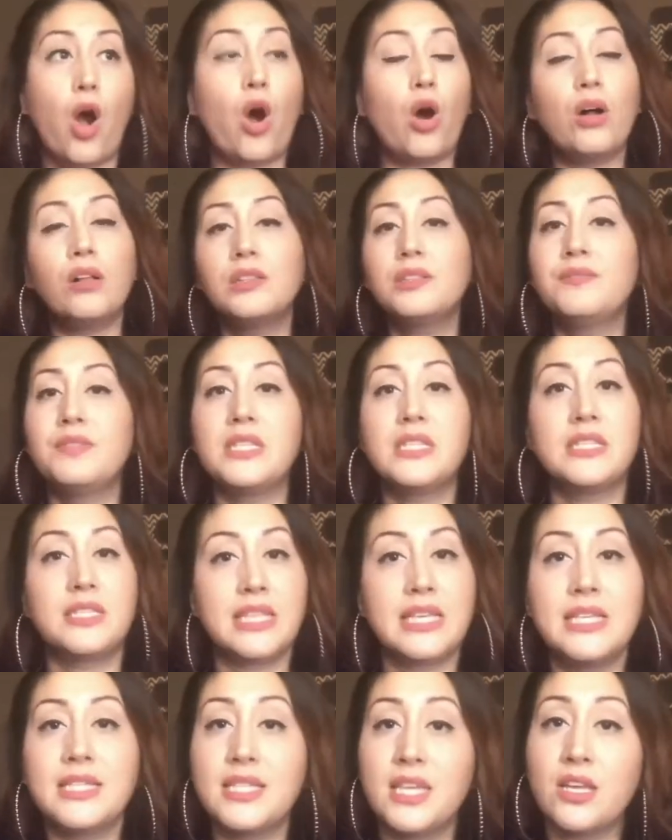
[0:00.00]
All of these
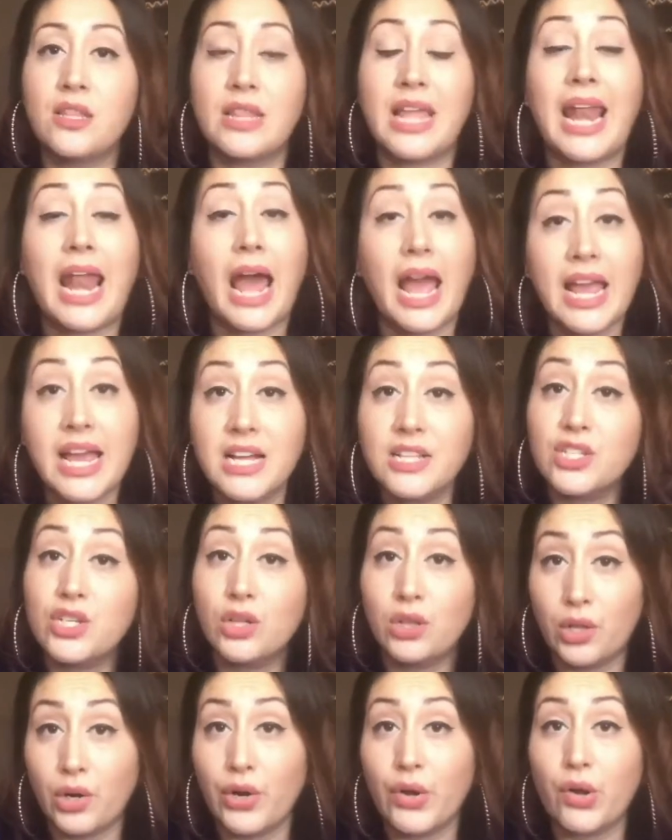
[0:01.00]
things that I had
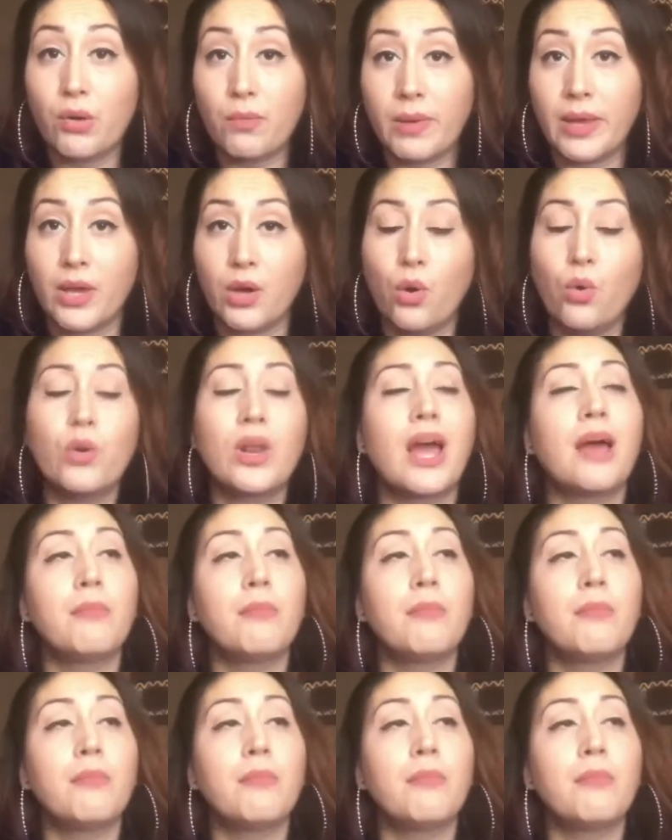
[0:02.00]
to learn on my own,